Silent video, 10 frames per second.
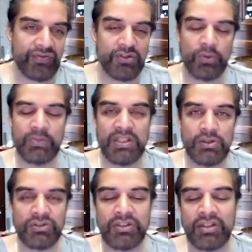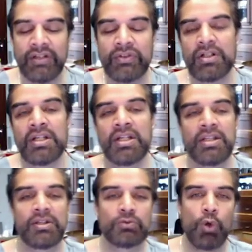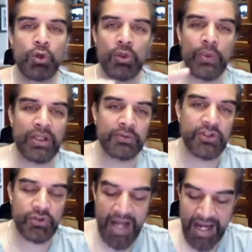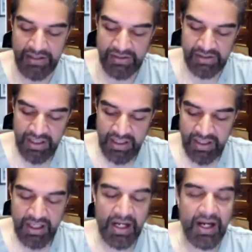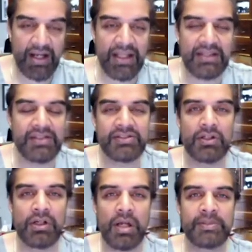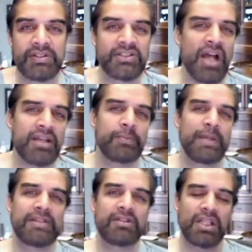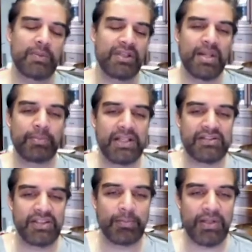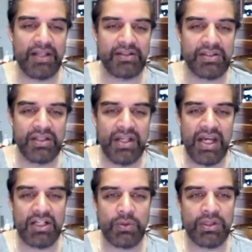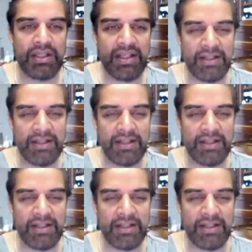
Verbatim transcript: is what we use to deliver. The roller wheel retracts uh, in this ergonomic design, and basically we then place the implant adequately